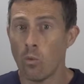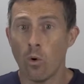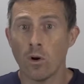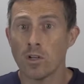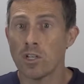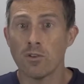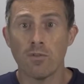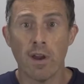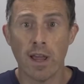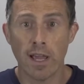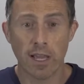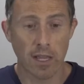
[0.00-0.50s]
What
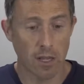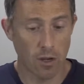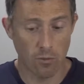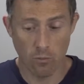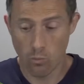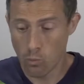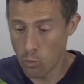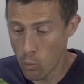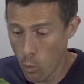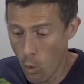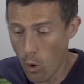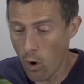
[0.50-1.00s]
do you
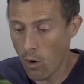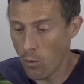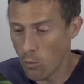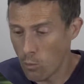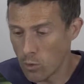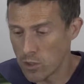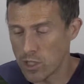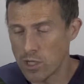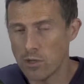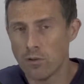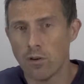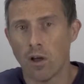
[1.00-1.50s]
reckon? What
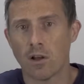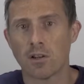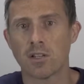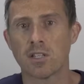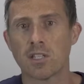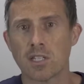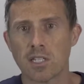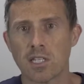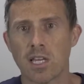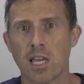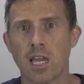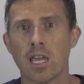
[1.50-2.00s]
would you like
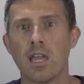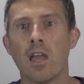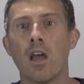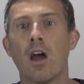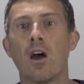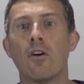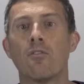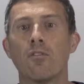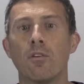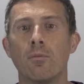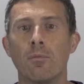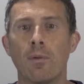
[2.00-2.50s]
to see
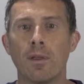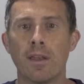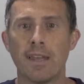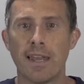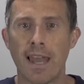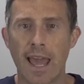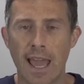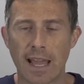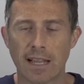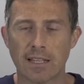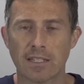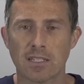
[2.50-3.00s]
from the
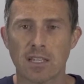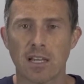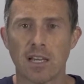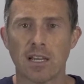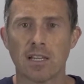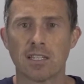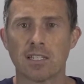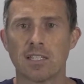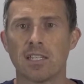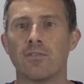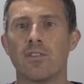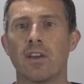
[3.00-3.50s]
next
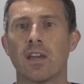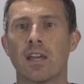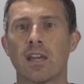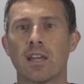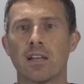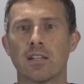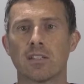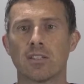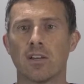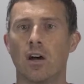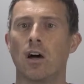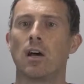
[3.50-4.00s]
Civic
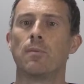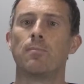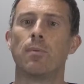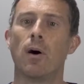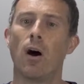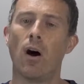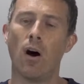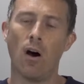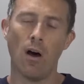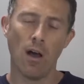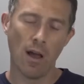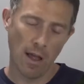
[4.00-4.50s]
Type
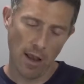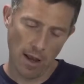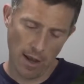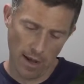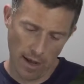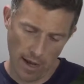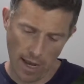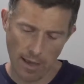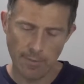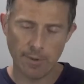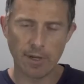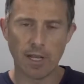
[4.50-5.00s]
R?
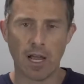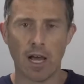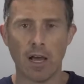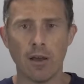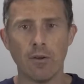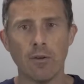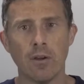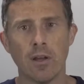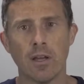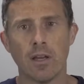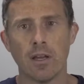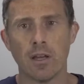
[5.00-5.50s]
Let me
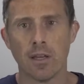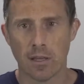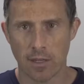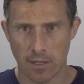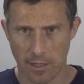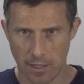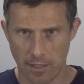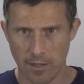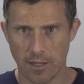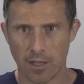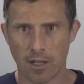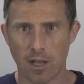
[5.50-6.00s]
know
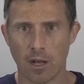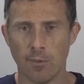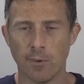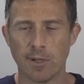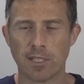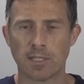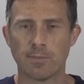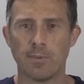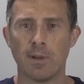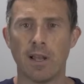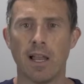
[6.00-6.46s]
in the comments